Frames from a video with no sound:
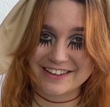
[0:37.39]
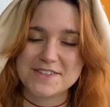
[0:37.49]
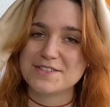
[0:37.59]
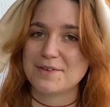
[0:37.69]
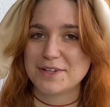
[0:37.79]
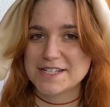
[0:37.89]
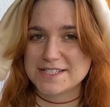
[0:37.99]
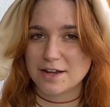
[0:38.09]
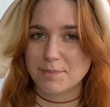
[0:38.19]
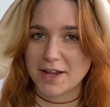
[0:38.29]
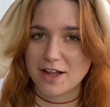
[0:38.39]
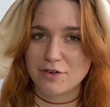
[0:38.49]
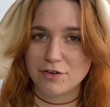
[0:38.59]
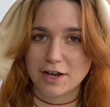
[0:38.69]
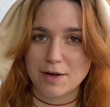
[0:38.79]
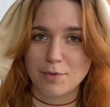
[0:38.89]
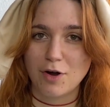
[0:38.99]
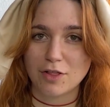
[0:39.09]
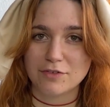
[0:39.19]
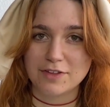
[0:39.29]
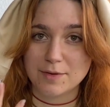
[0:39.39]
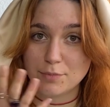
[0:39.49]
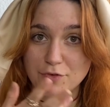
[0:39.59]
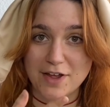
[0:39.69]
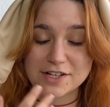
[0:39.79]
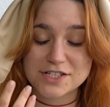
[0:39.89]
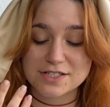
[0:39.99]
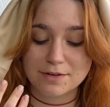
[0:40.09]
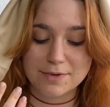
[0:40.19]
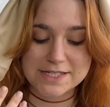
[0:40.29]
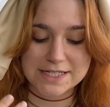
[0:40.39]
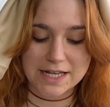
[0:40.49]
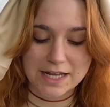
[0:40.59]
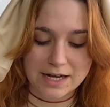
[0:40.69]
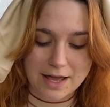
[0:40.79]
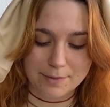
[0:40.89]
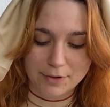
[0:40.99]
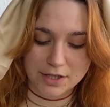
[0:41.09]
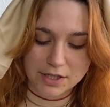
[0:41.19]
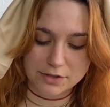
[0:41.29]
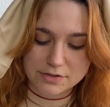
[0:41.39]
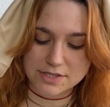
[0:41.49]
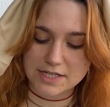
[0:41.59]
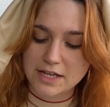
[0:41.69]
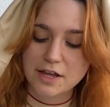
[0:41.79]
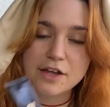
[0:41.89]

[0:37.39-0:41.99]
So I'm going to start by covering up all of the imperfections on my skin, and I'm going to use the